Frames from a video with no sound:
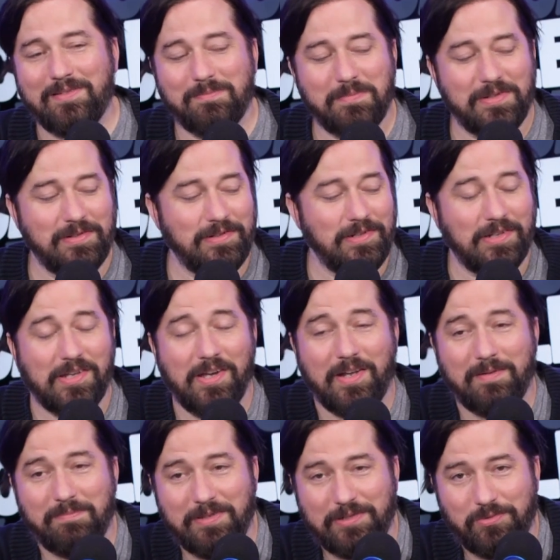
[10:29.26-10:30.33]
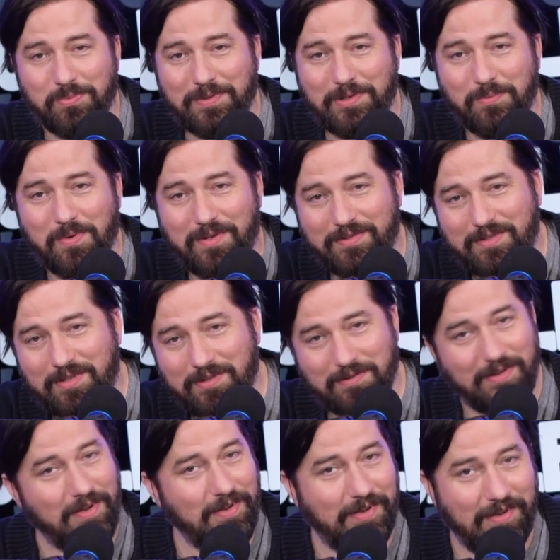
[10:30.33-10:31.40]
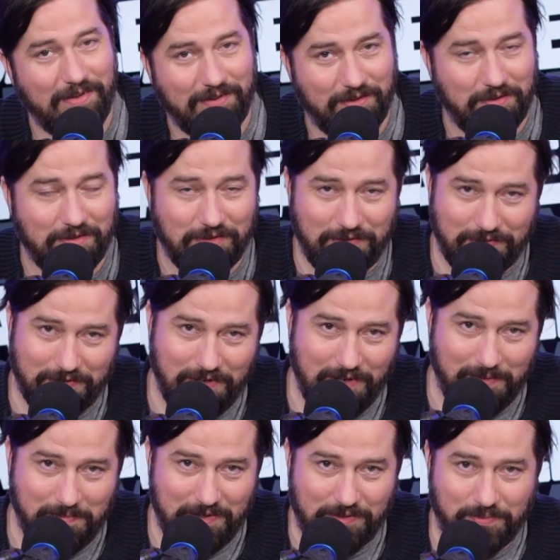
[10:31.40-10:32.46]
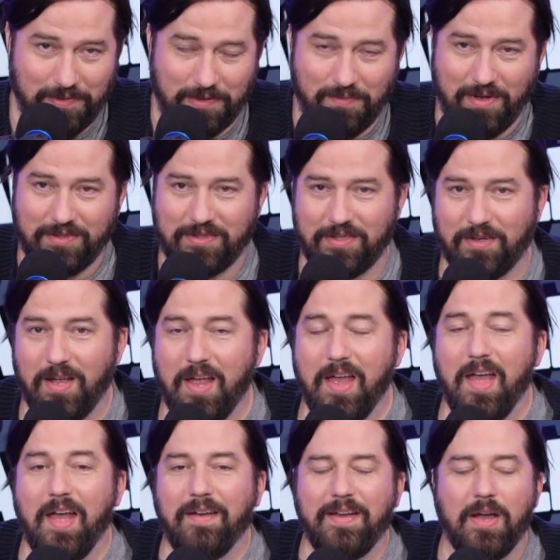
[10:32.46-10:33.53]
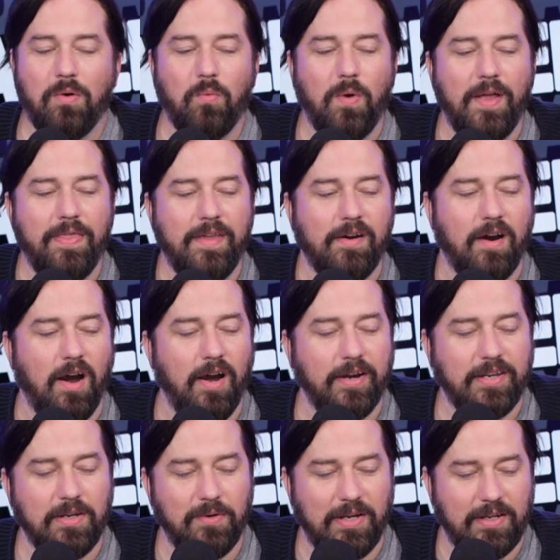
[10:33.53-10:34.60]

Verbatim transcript: ability to cut a bitch when he wants to. Yeah, you can just cut a bitch when he wants to. Now, what they're arguing